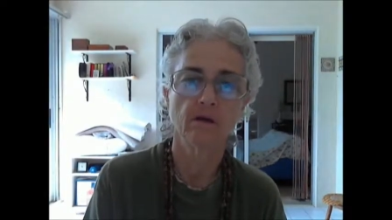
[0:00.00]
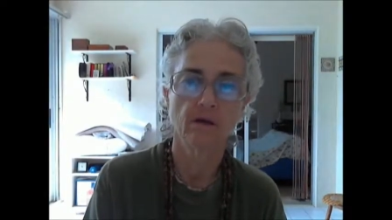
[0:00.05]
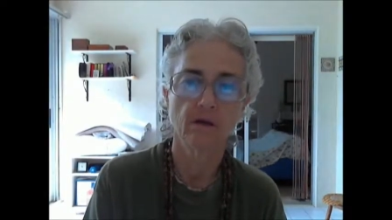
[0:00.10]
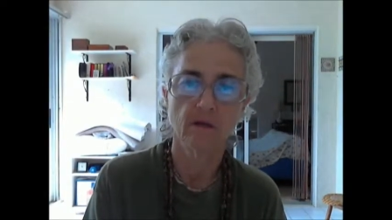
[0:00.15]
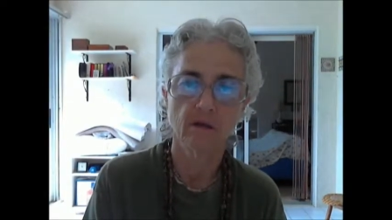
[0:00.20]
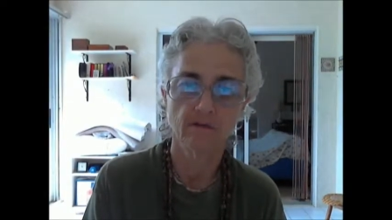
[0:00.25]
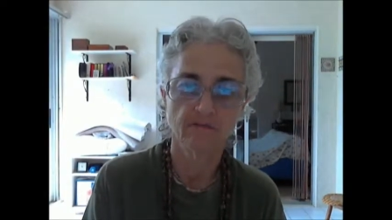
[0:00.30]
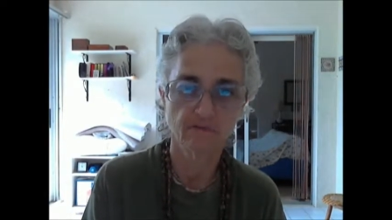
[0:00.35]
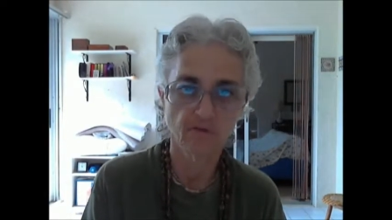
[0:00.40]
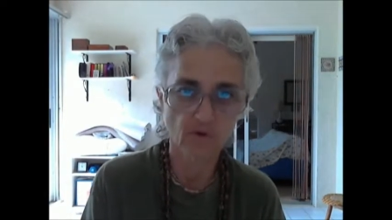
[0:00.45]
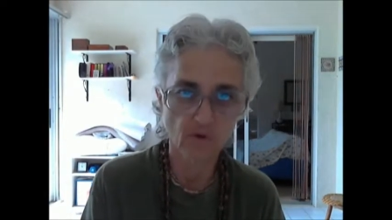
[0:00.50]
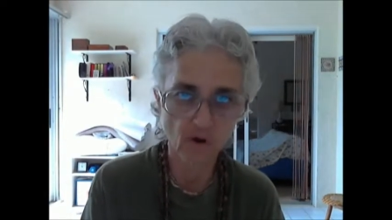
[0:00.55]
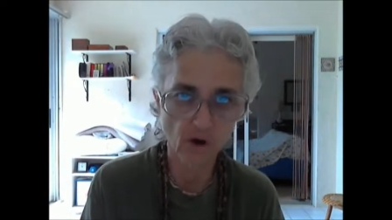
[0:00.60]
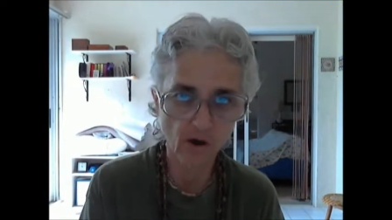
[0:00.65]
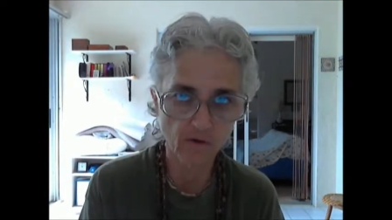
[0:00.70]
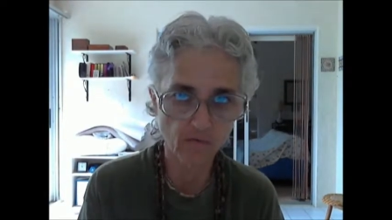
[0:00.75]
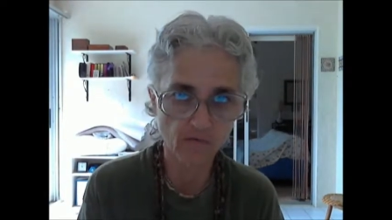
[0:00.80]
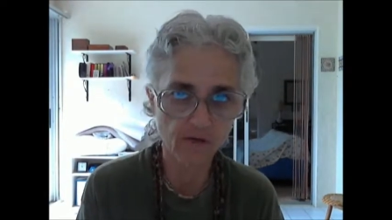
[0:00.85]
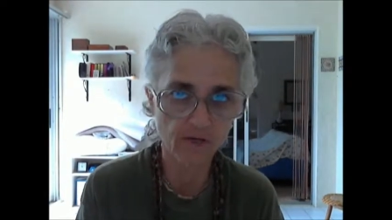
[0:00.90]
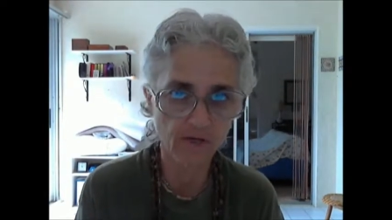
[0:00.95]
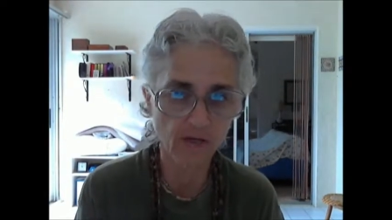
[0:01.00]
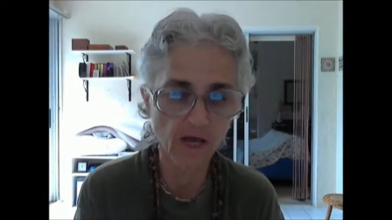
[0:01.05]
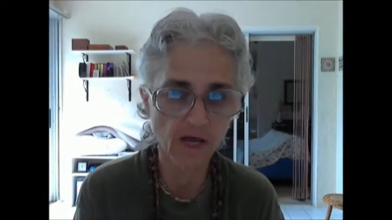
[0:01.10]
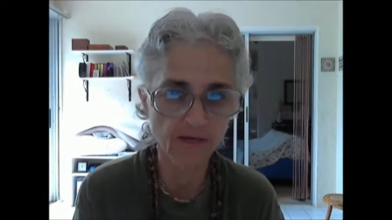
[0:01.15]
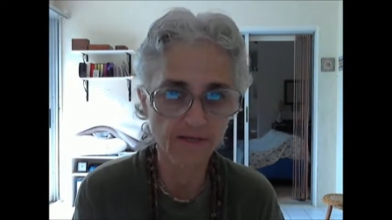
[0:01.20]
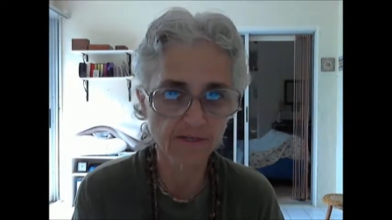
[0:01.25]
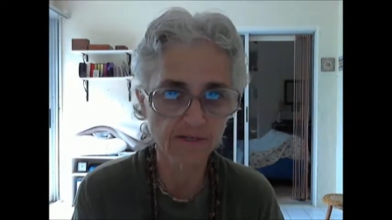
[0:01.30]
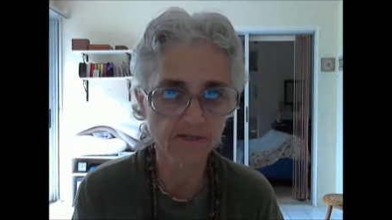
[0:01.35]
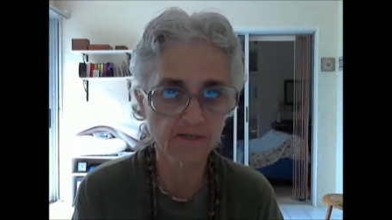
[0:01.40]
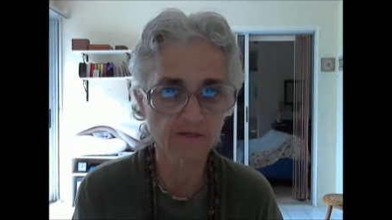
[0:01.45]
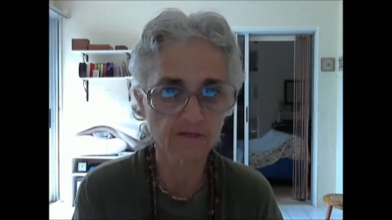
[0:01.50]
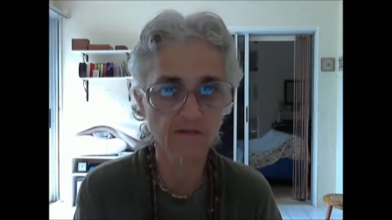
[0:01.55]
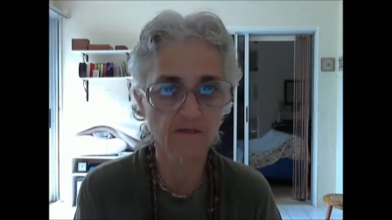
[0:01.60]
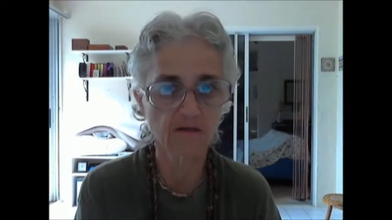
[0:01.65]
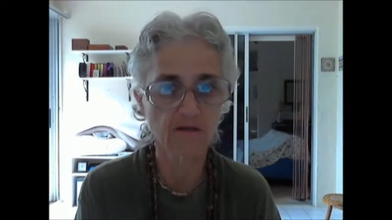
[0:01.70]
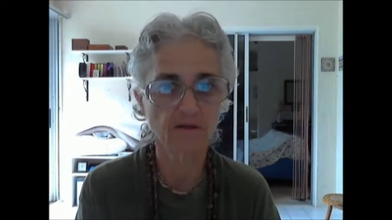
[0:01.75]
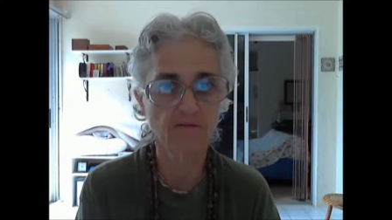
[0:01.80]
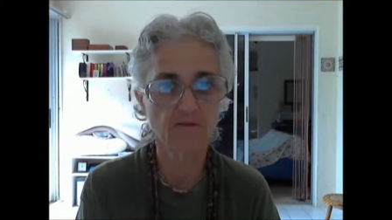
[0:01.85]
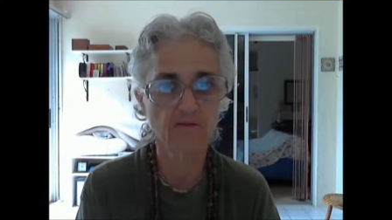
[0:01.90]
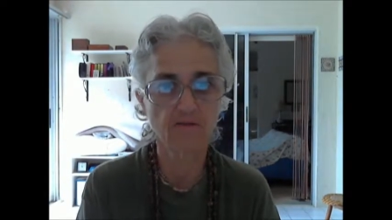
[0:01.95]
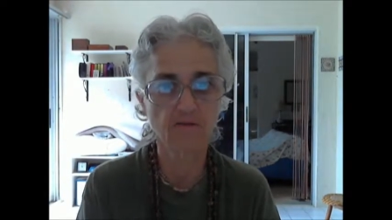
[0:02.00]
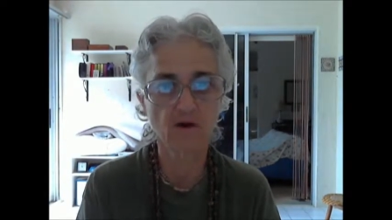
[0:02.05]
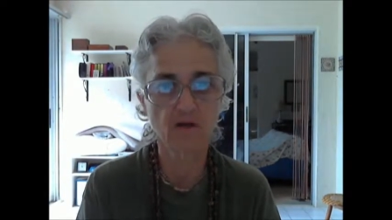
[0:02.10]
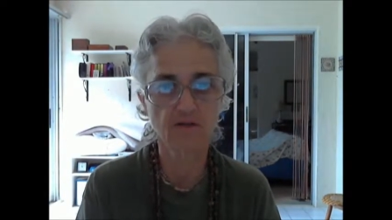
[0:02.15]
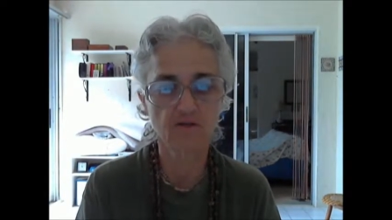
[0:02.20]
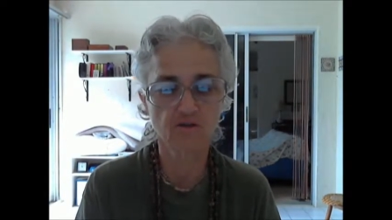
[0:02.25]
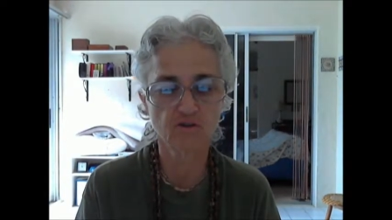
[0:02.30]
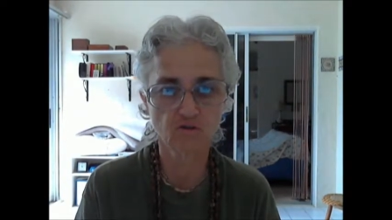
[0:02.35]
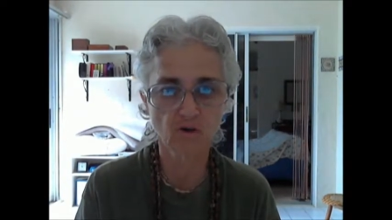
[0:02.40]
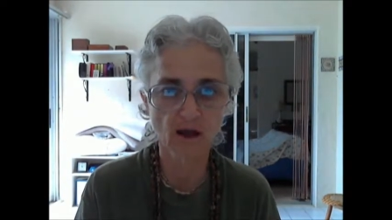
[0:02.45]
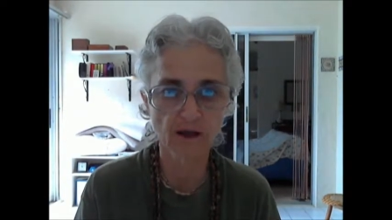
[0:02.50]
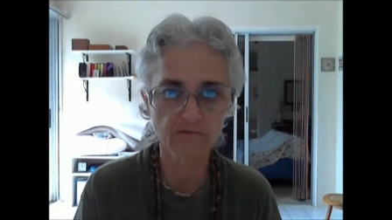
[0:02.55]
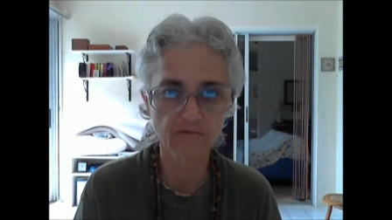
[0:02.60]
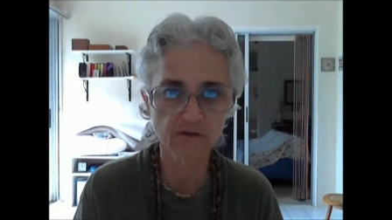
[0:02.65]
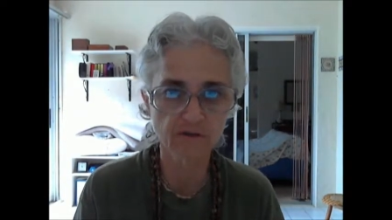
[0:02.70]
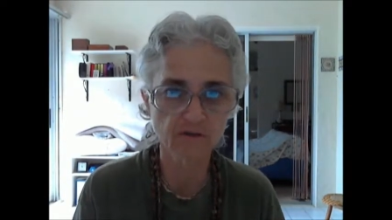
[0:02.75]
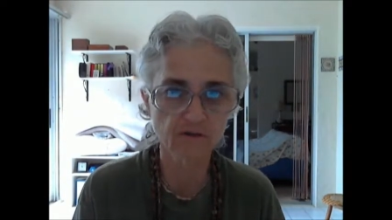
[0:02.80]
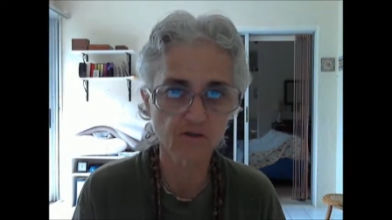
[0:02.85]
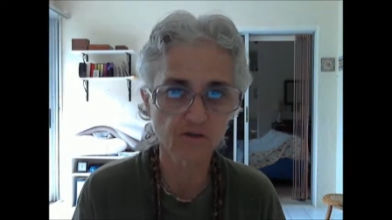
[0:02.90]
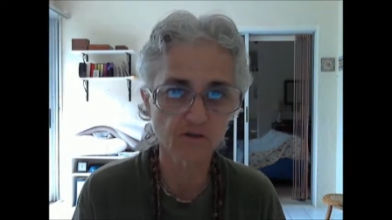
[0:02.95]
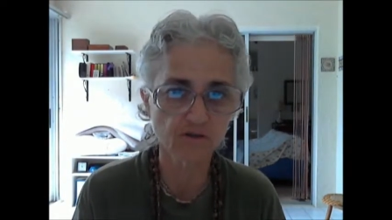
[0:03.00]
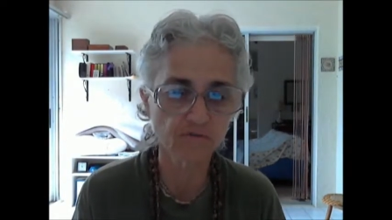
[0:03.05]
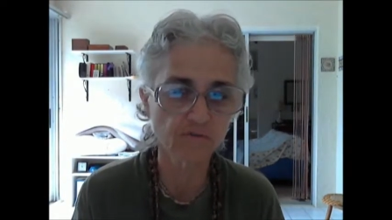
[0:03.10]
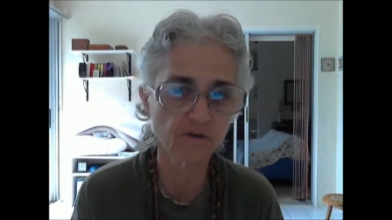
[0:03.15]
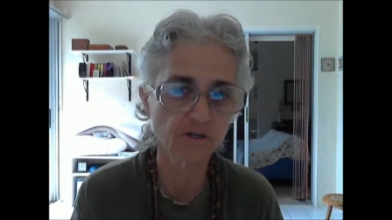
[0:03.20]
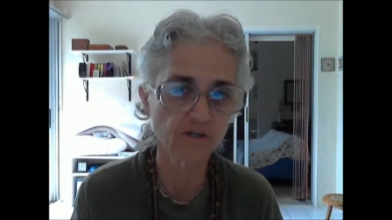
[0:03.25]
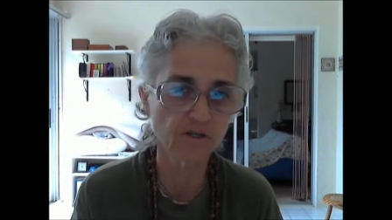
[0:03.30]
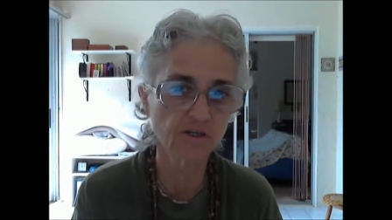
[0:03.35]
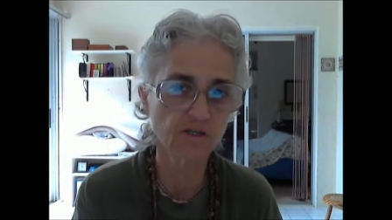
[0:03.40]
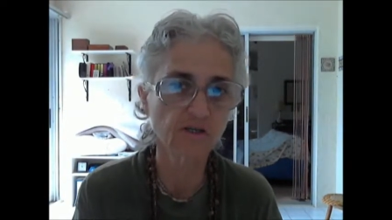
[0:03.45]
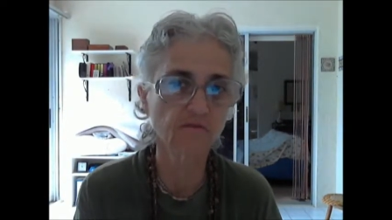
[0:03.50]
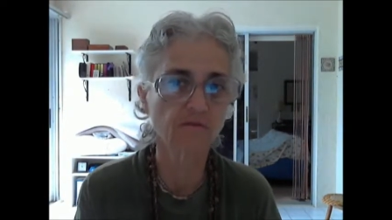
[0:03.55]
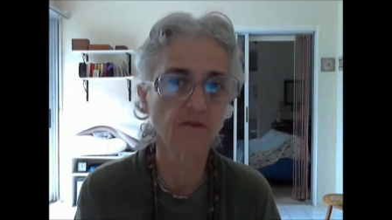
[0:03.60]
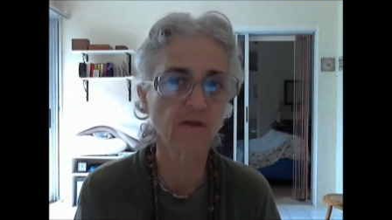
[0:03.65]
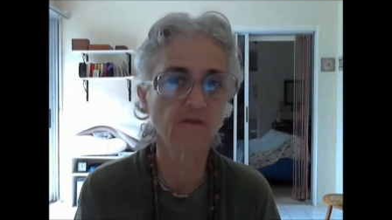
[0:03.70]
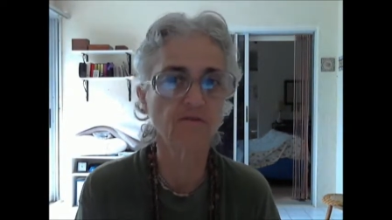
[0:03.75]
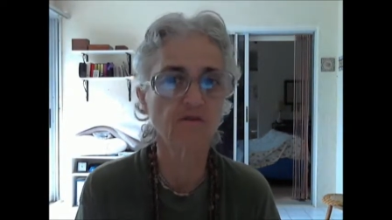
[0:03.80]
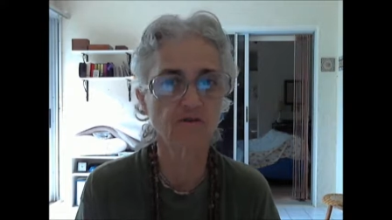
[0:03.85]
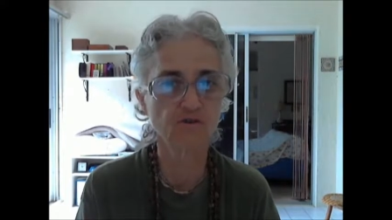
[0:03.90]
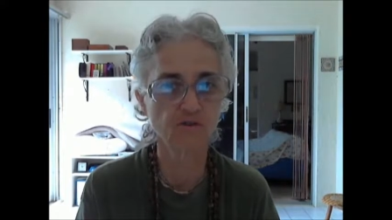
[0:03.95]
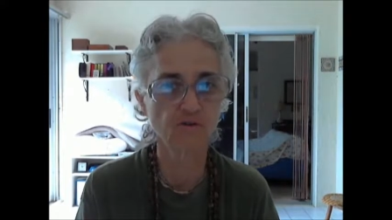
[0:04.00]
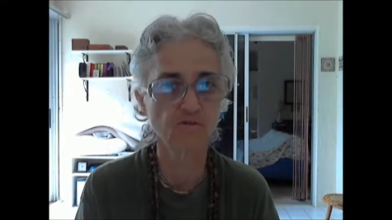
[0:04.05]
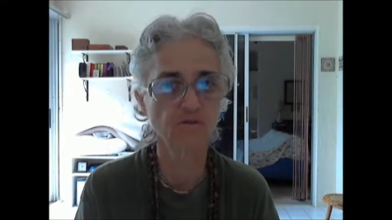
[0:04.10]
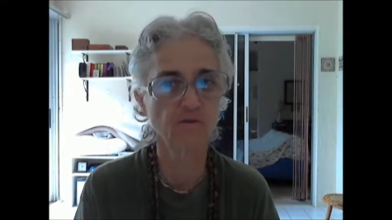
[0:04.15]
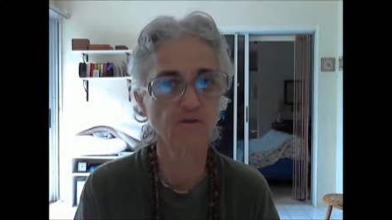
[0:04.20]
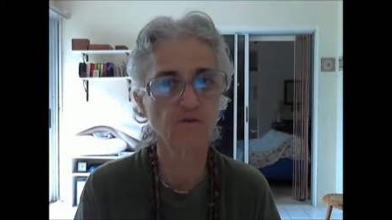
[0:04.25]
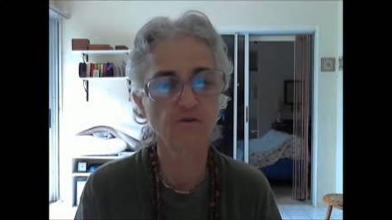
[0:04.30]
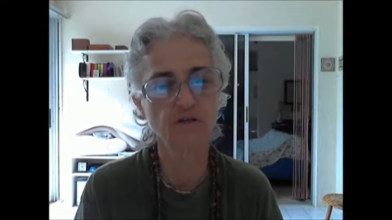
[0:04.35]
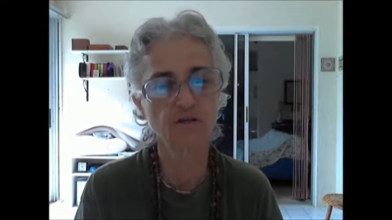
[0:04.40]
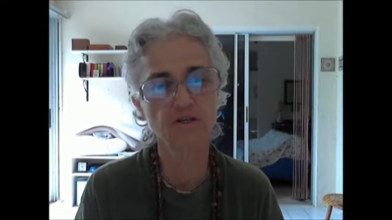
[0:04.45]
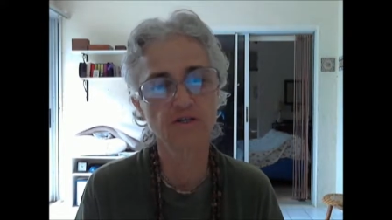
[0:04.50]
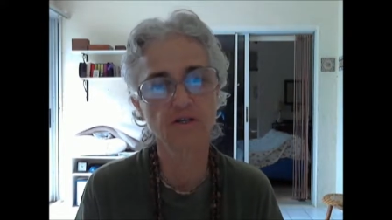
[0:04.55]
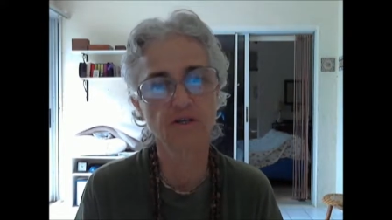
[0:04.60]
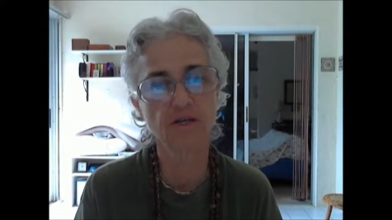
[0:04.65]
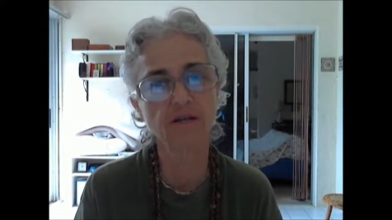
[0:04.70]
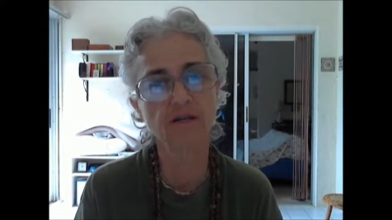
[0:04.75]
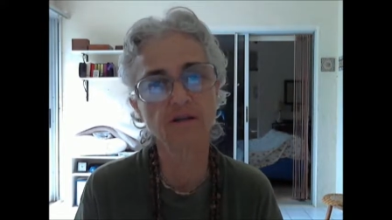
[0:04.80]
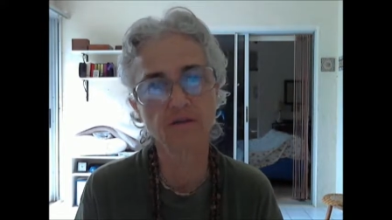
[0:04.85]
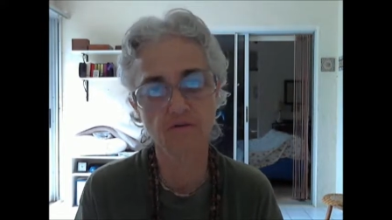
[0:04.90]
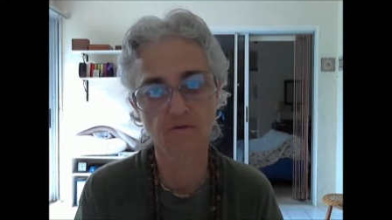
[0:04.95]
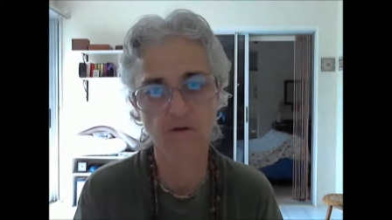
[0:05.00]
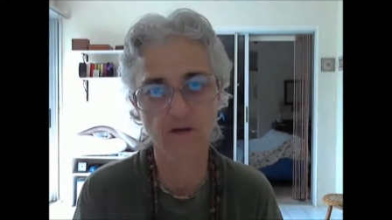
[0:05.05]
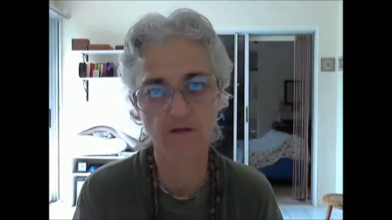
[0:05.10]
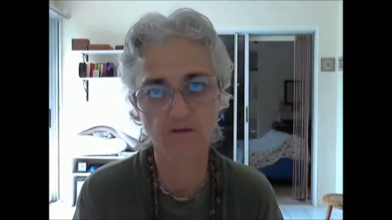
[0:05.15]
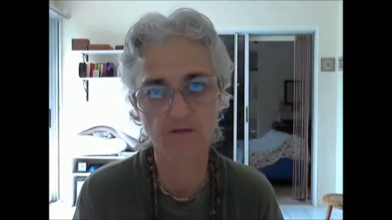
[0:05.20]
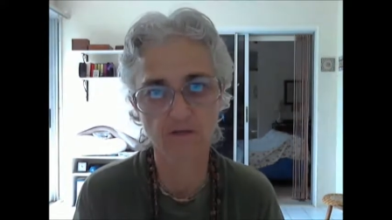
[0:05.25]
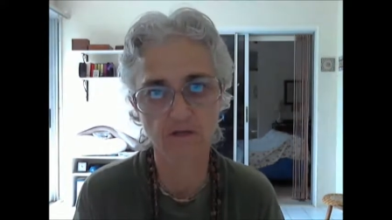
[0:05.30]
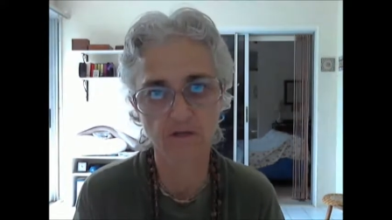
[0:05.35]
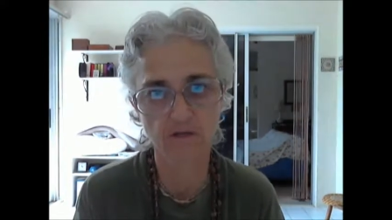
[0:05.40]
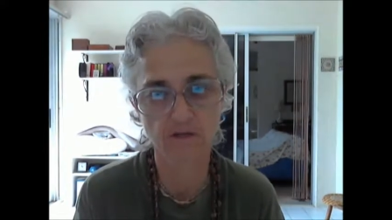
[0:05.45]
If they're not realized and they're not striving to serve Krishna, then they're serving Krishna indirectly.